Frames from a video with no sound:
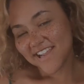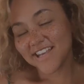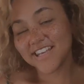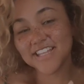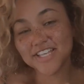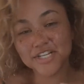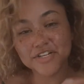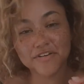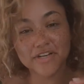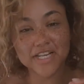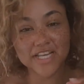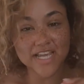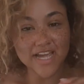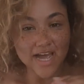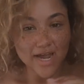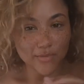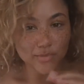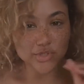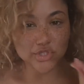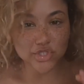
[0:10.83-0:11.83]

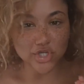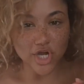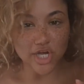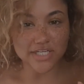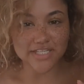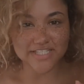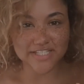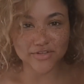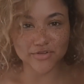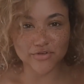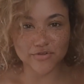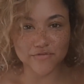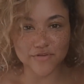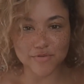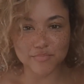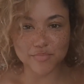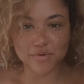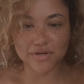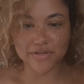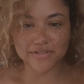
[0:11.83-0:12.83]
Literally, I was gone till
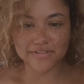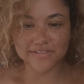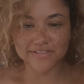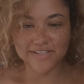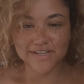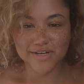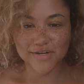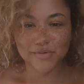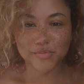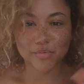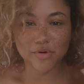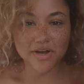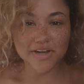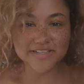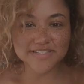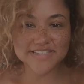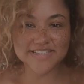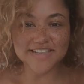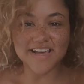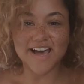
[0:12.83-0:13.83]
November.
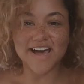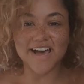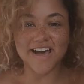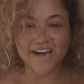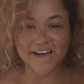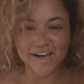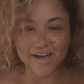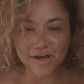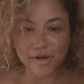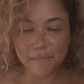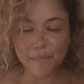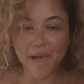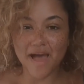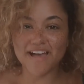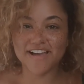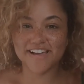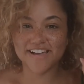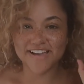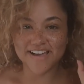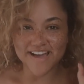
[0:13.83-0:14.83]
What's up,
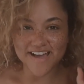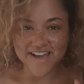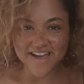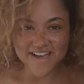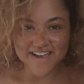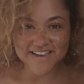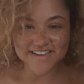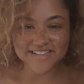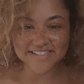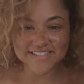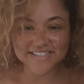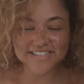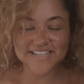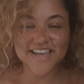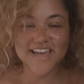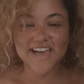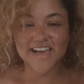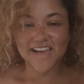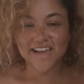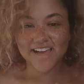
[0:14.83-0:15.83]
guys?